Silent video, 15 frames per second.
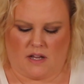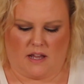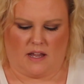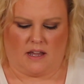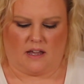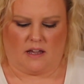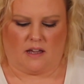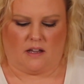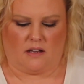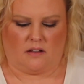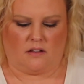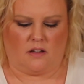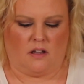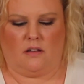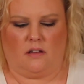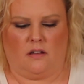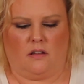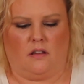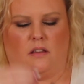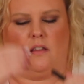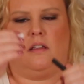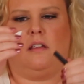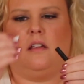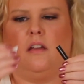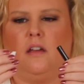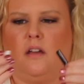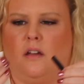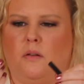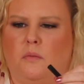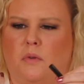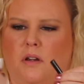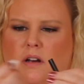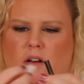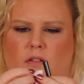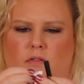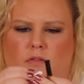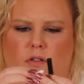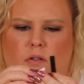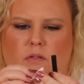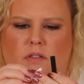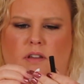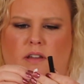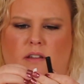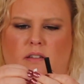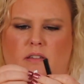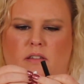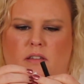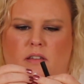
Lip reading: and we're going to fold this